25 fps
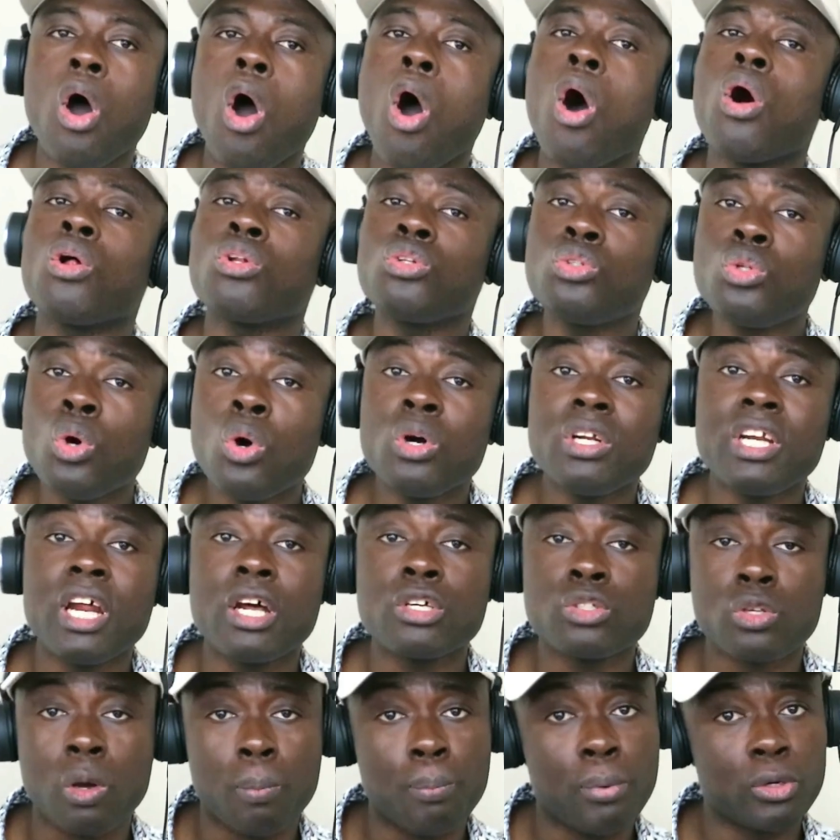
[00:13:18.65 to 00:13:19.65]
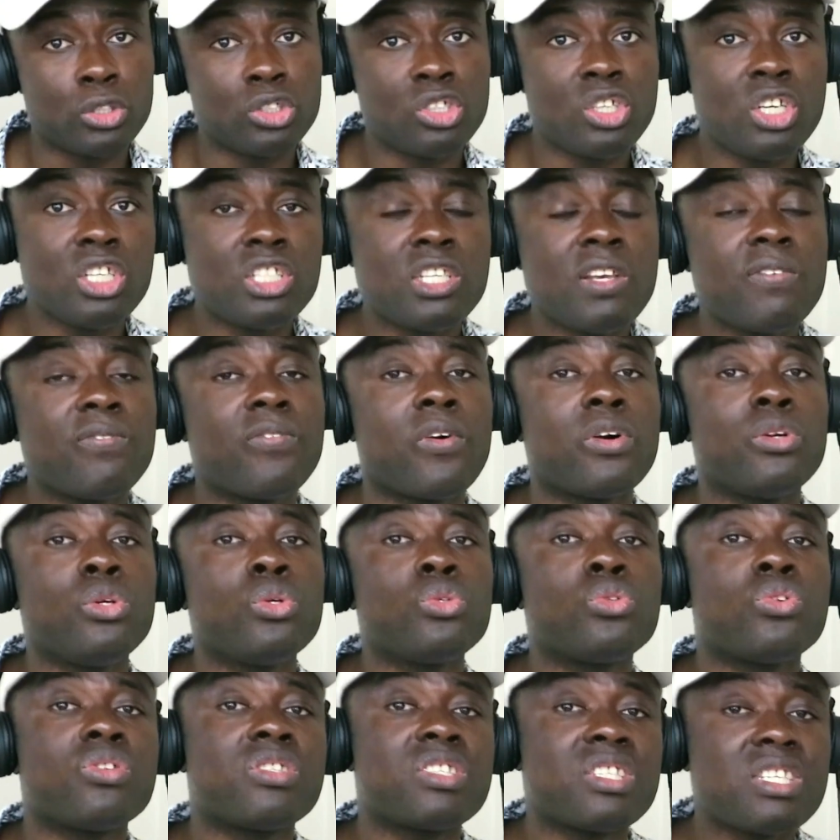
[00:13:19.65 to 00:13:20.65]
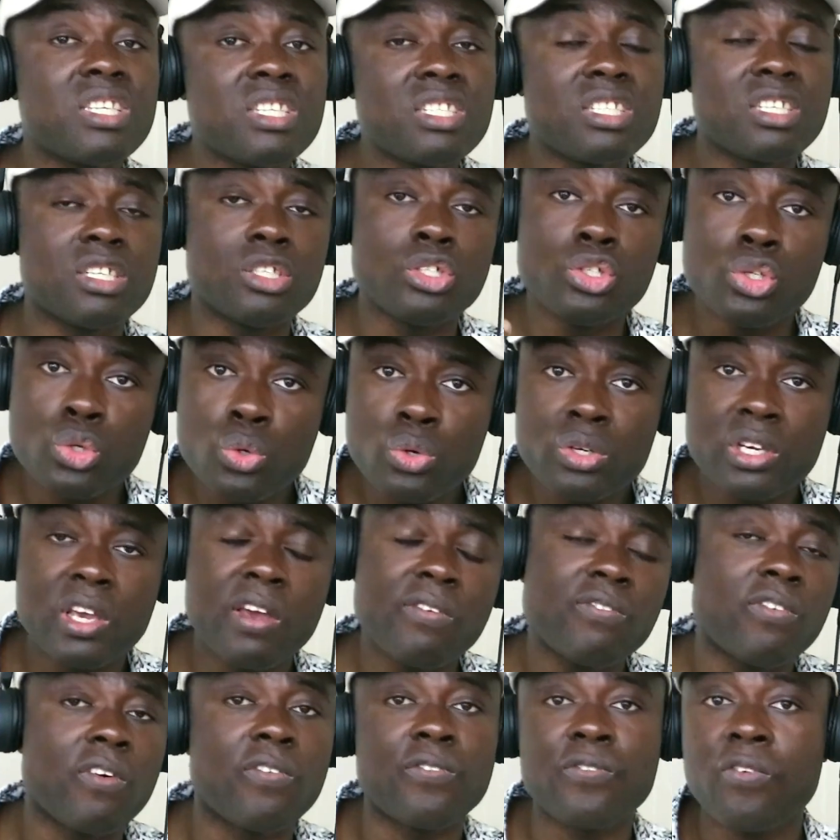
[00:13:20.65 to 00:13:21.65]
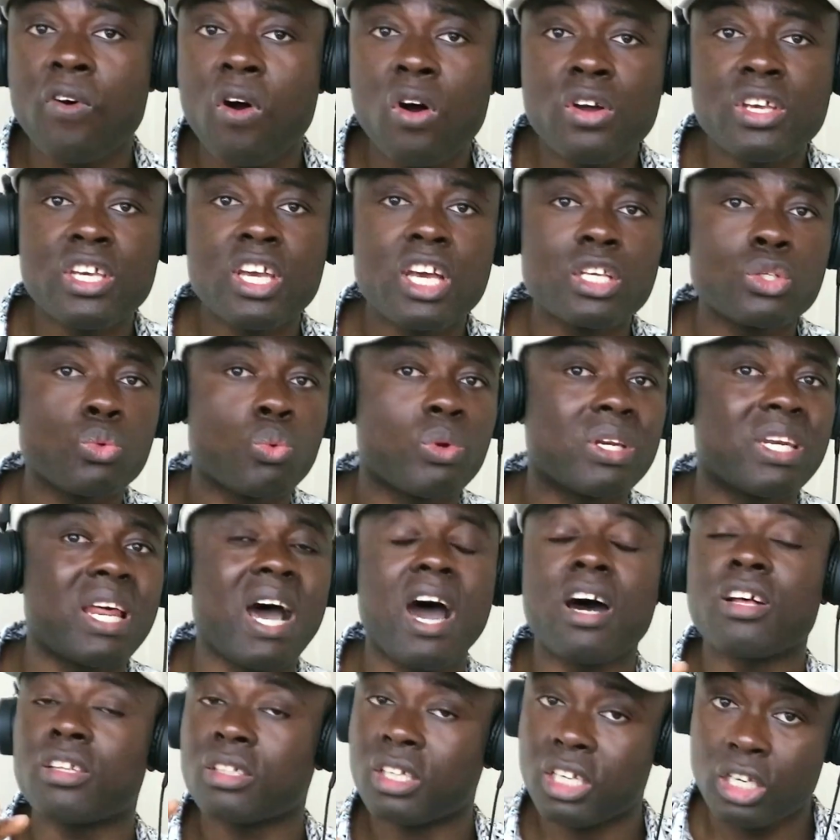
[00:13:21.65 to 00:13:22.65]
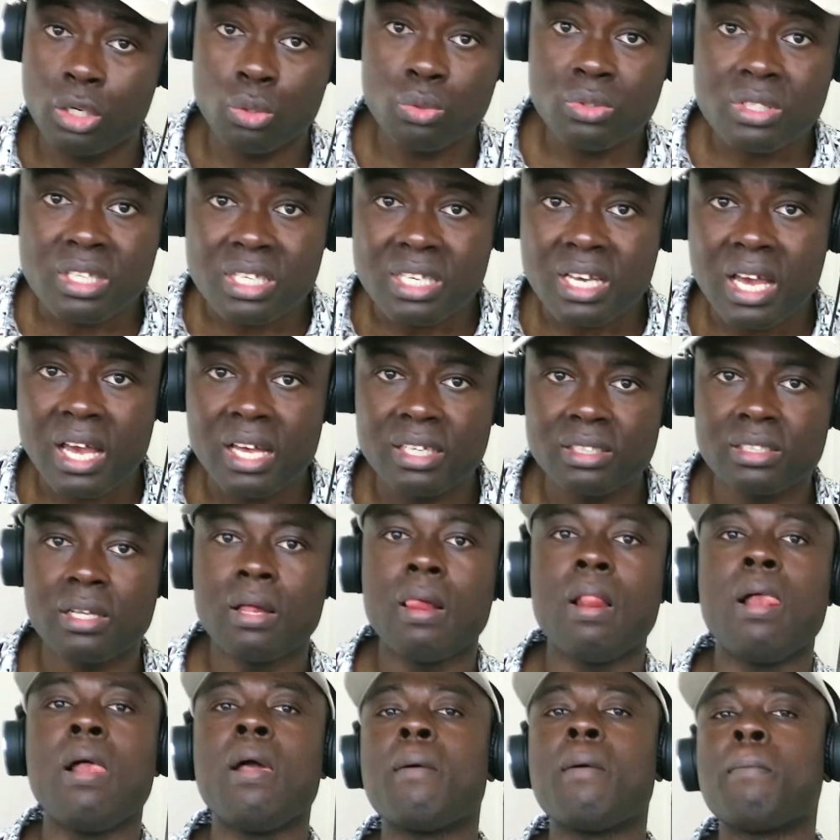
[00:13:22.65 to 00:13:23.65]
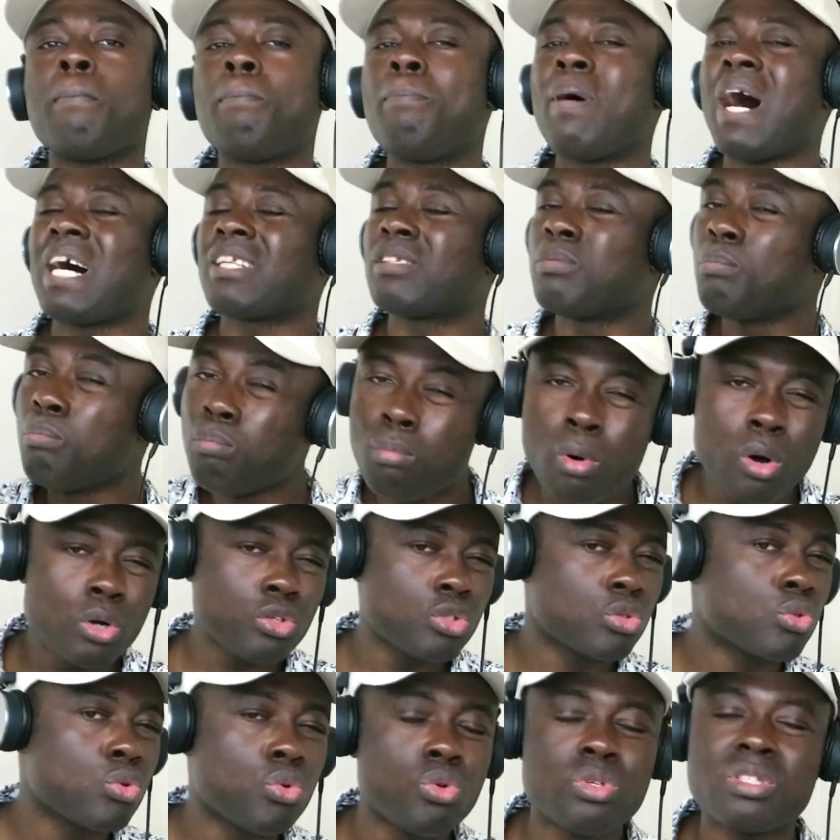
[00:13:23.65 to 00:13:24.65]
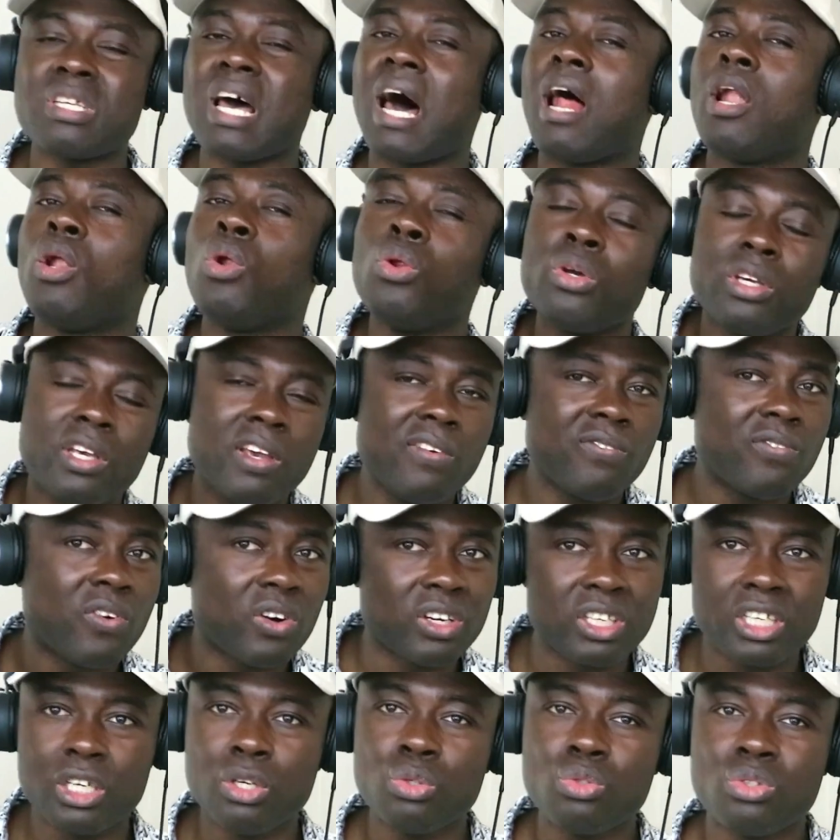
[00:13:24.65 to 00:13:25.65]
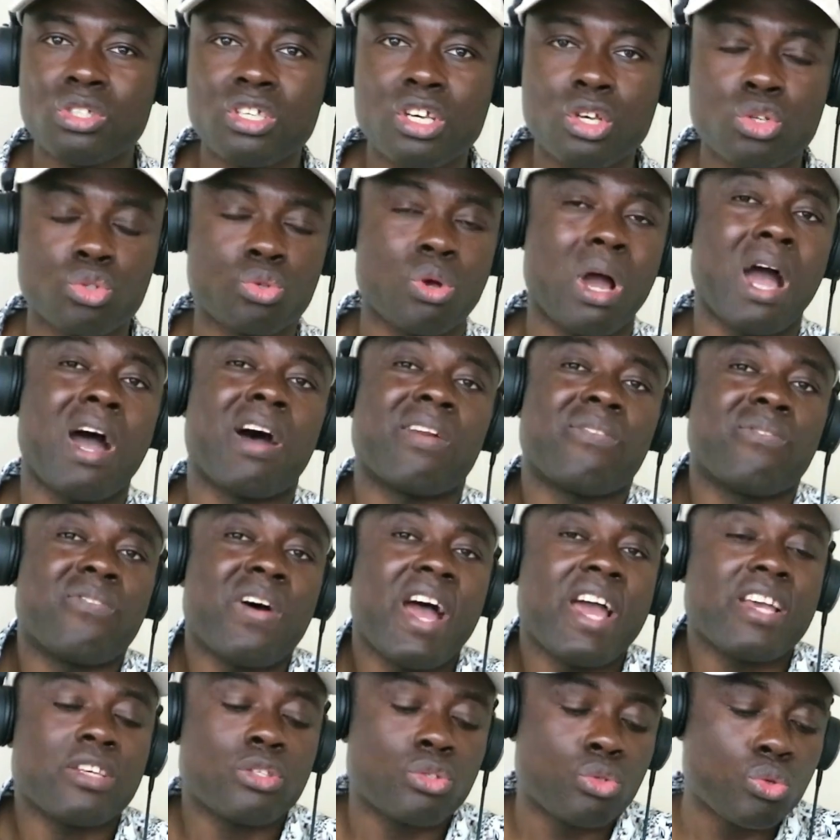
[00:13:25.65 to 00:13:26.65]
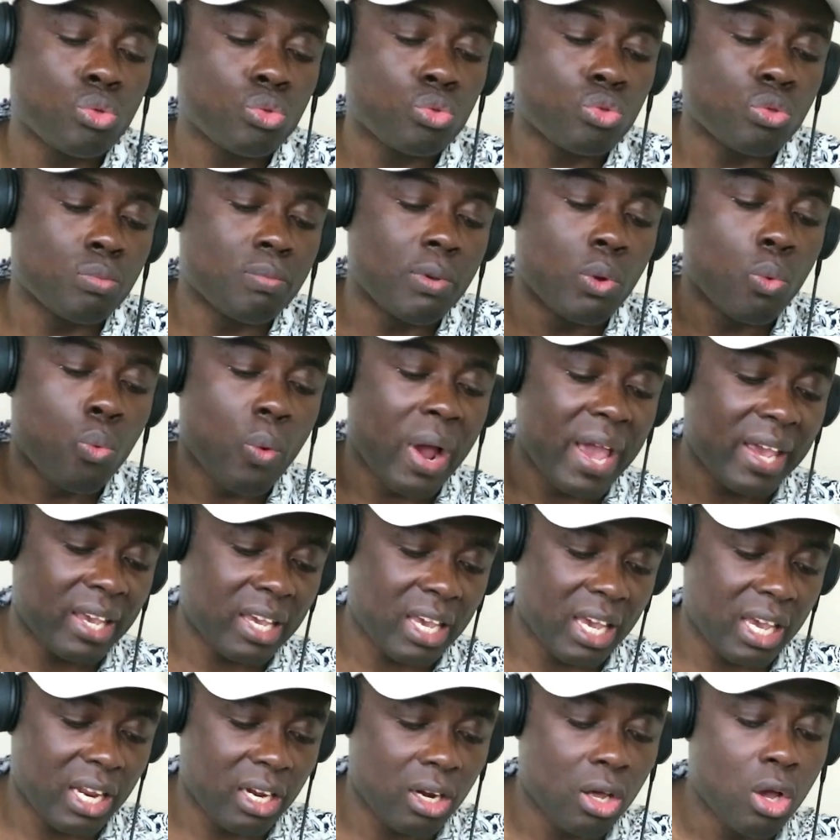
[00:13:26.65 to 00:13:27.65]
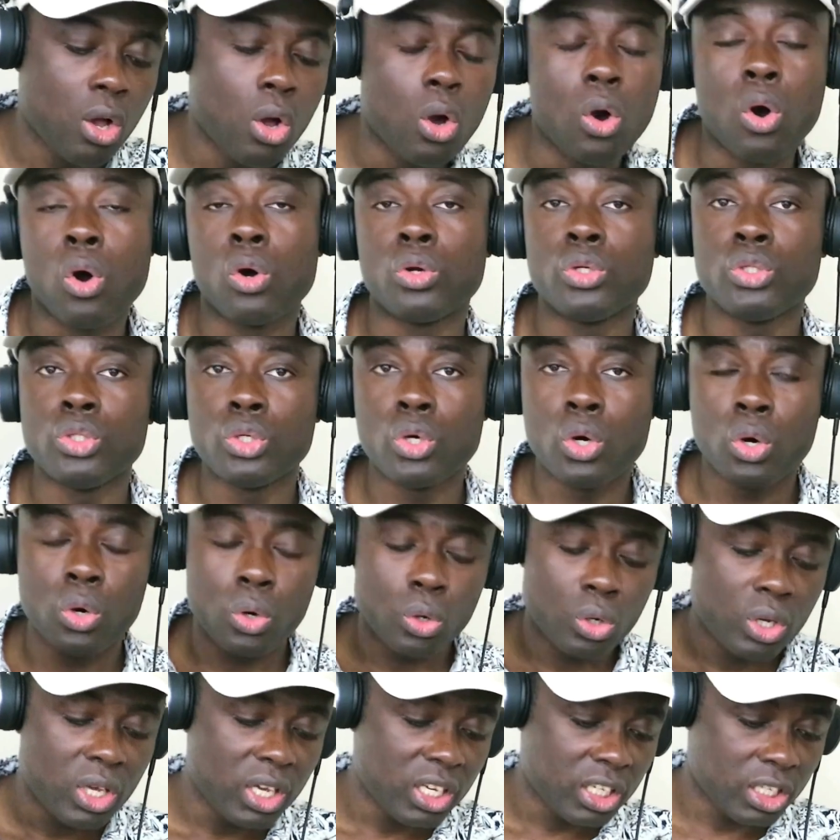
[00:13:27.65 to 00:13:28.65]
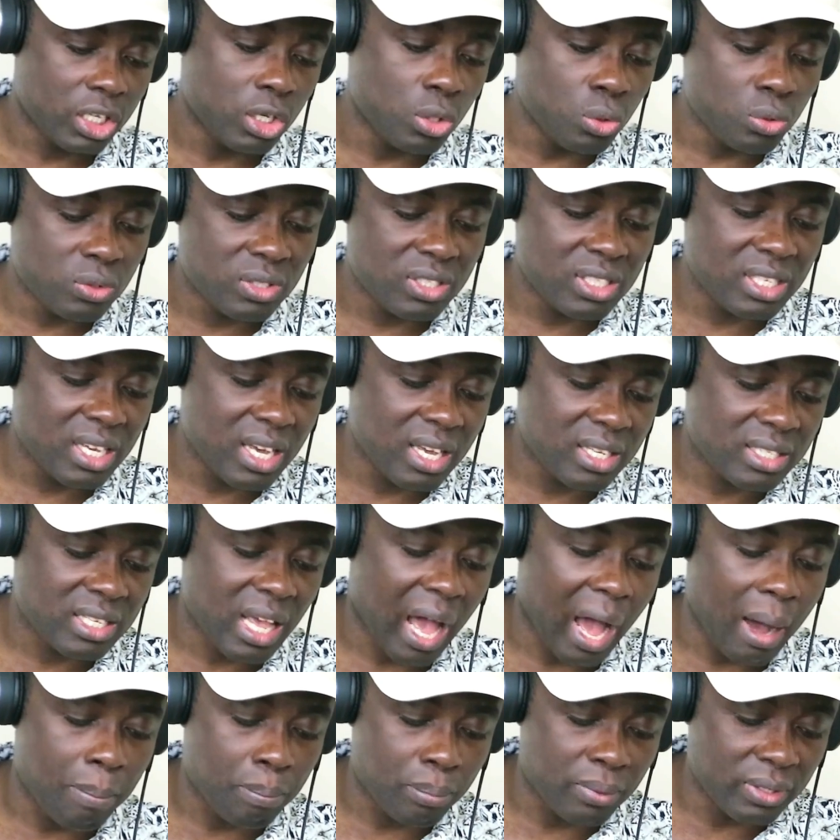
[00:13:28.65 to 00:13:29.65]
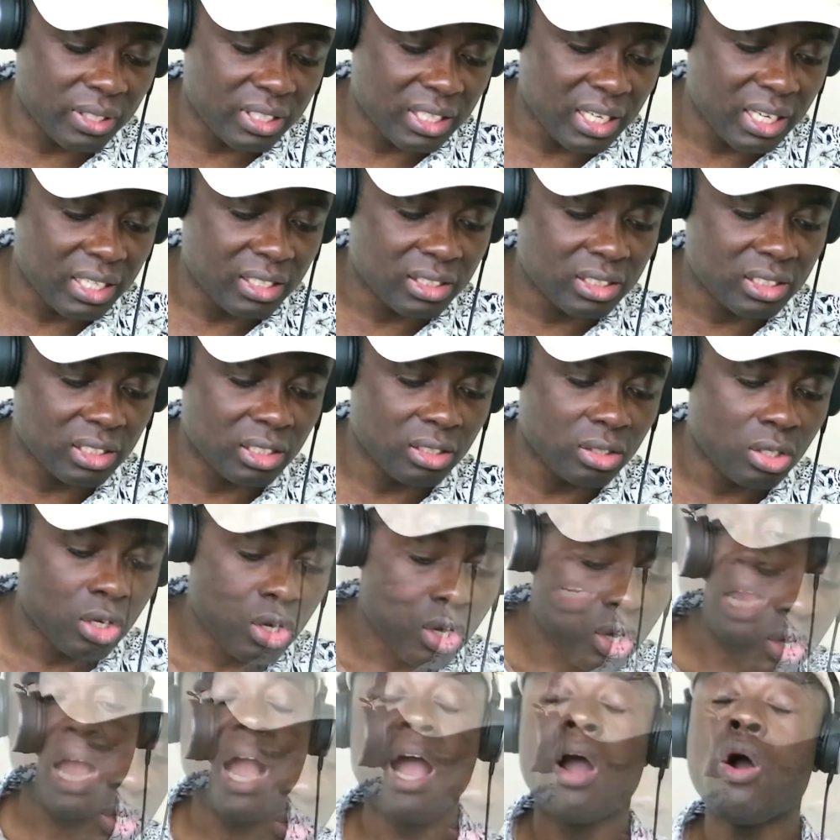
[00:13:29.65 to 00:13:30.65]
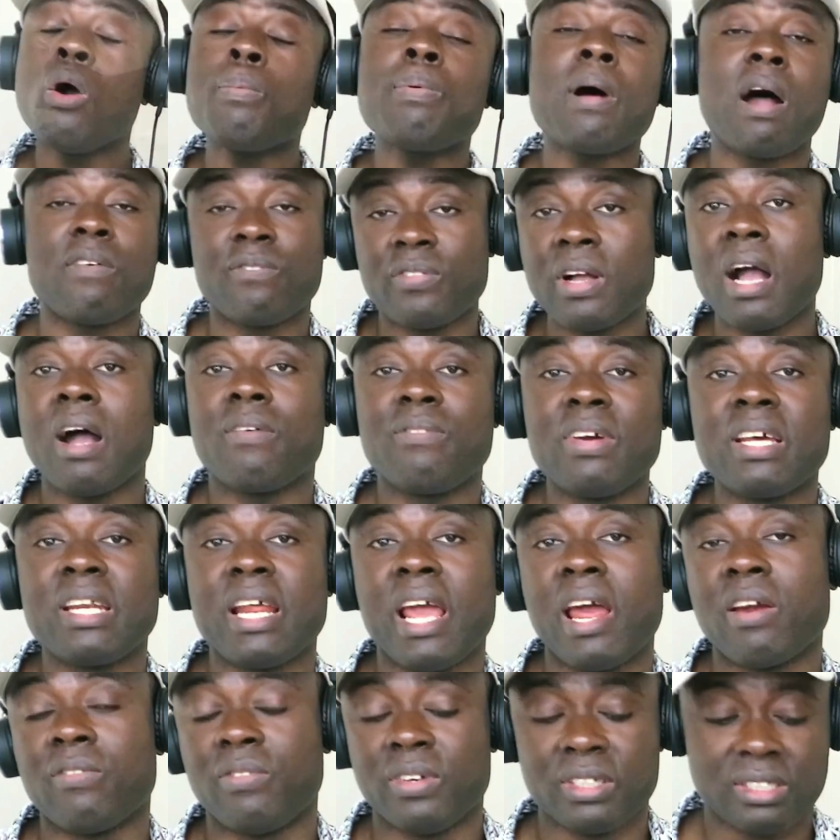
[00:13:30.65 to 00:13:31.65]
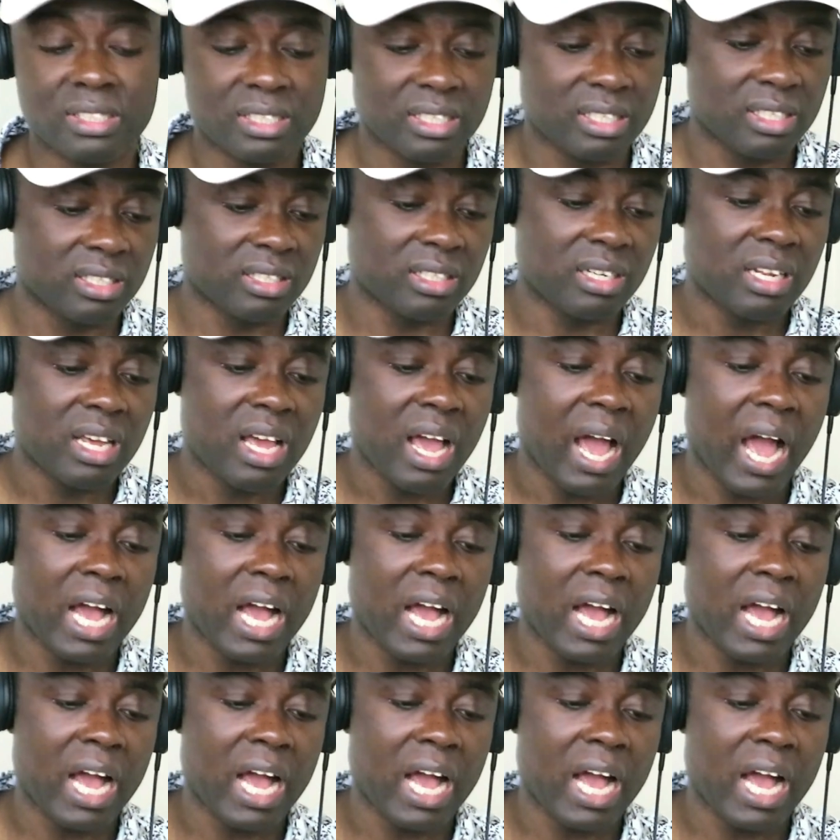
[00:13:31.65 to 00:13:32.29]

Although there's opportunity for you to teach in UK for 4 years without QTS, but most schools are looking for QTS. So I advise you to be working on your QTS application. I hope I've covered everything.